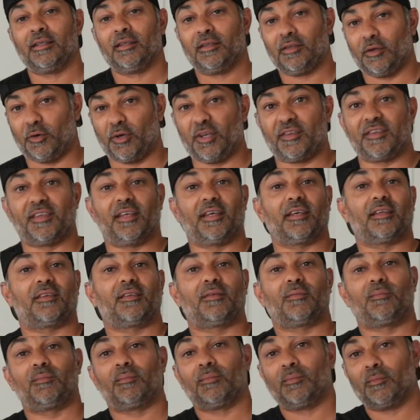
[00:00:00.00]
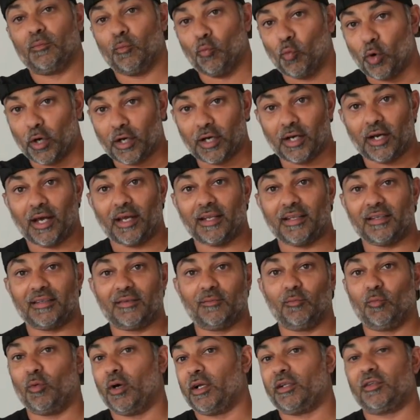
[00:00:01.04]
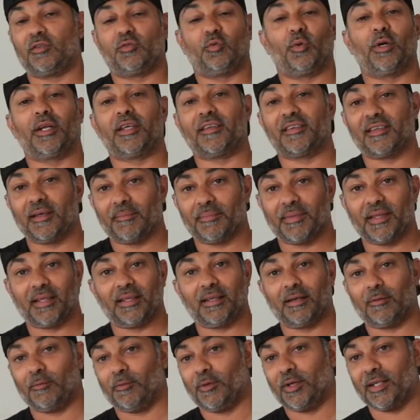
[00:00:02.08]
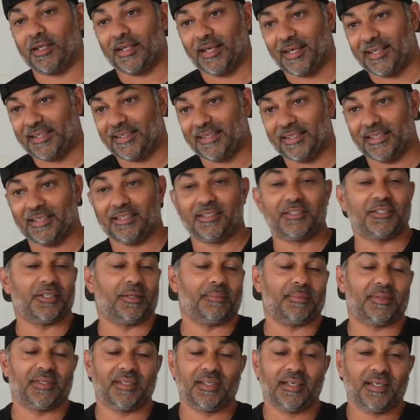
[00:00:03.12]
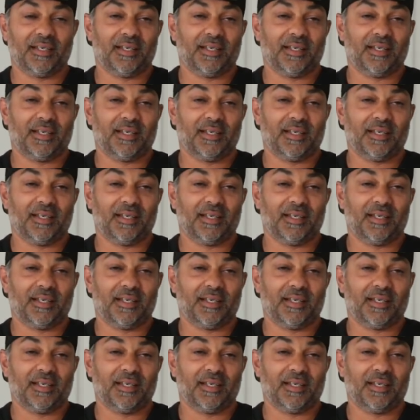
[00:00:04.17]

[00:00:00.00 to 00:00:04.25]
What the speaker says: 36, 120 something, and then 119 jumped.